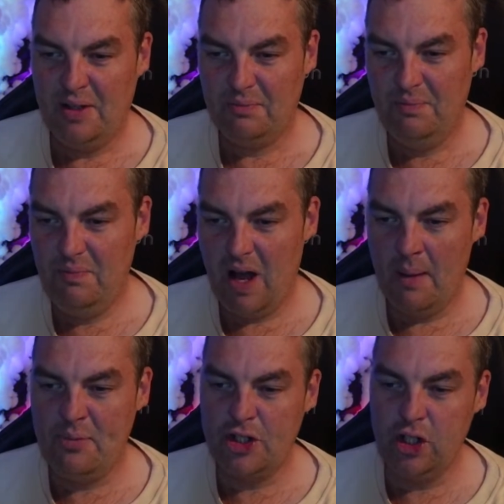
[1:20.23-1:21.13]
I'm
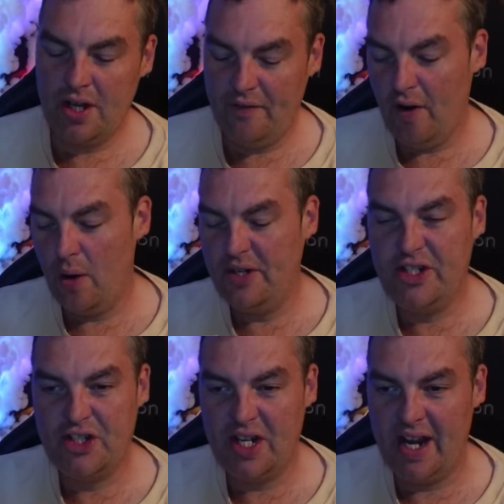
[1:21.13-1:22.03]
just looking forward to
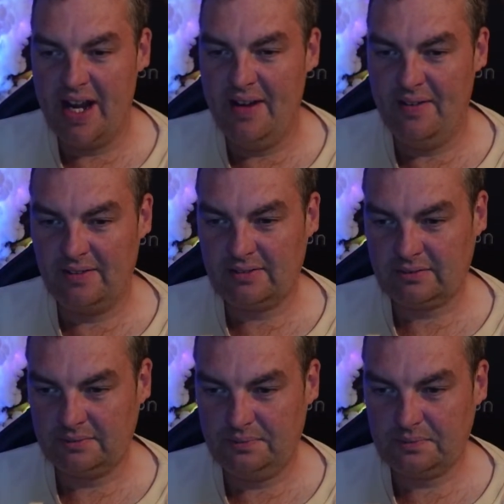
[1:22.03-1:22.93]
seeing
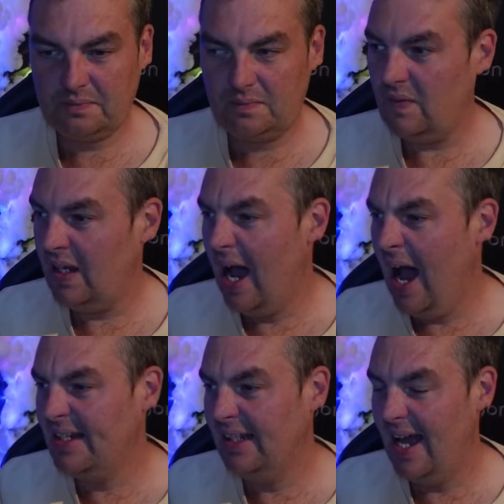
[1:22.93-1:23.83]

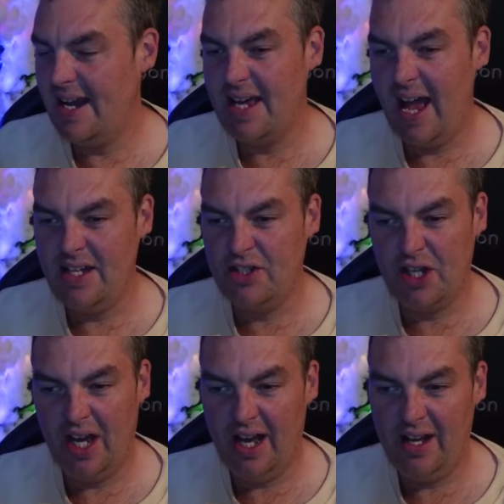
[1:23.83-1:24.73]
Adelaide
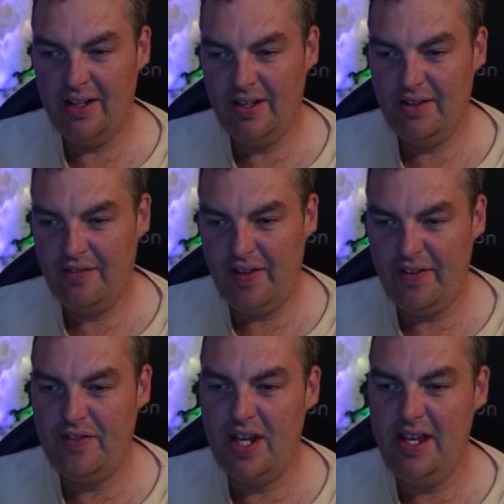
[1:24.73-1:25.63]
enter
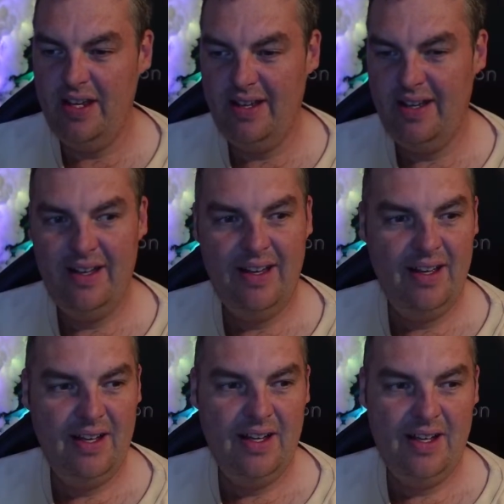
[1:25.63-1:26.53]
50
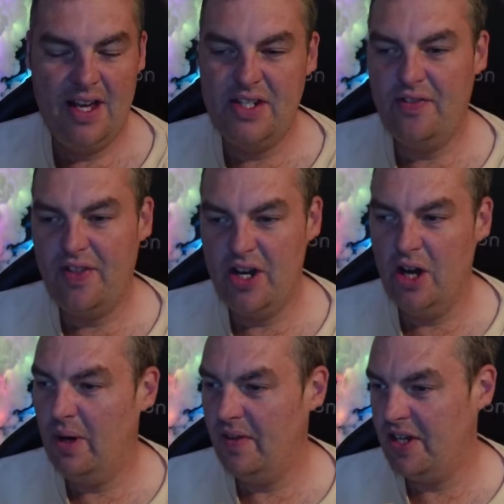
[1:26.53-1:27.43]
as if they know
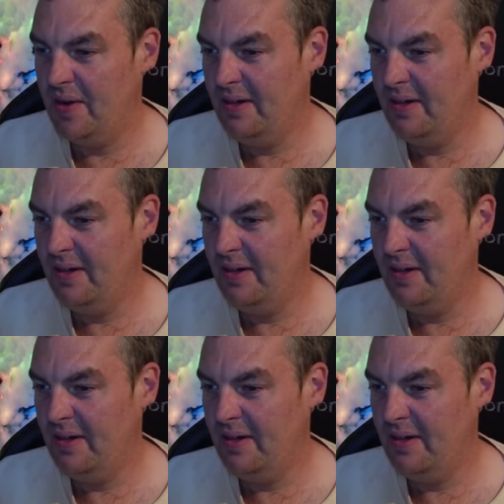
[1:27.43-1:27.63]
what they're doing.